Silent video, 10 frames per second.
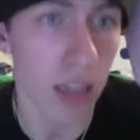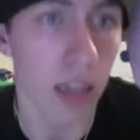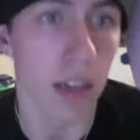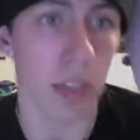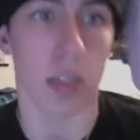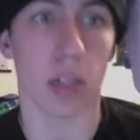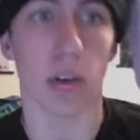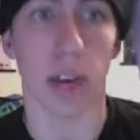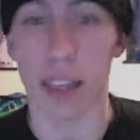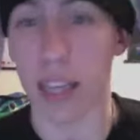So,
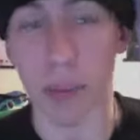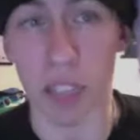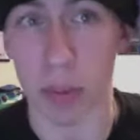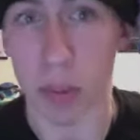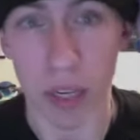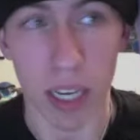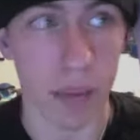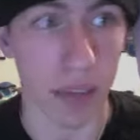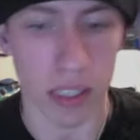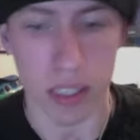and the Gummy Ship's pretty
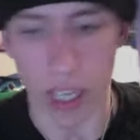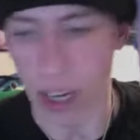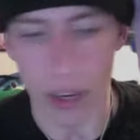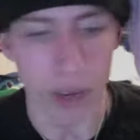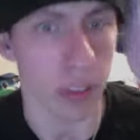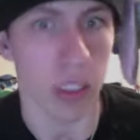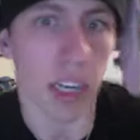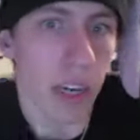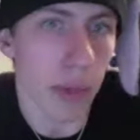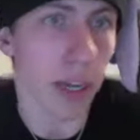obvious because I haven't ever seen
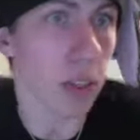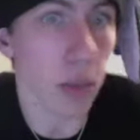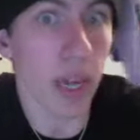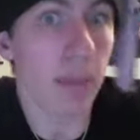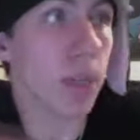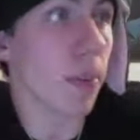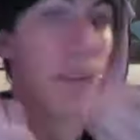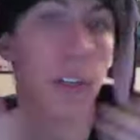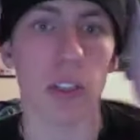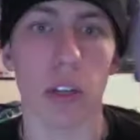anyone else do a Gummy Ship
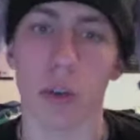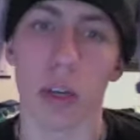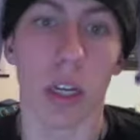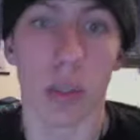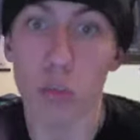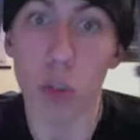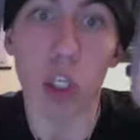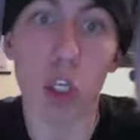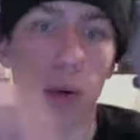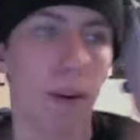ever. So,
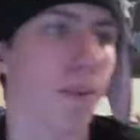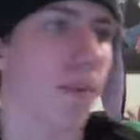woo!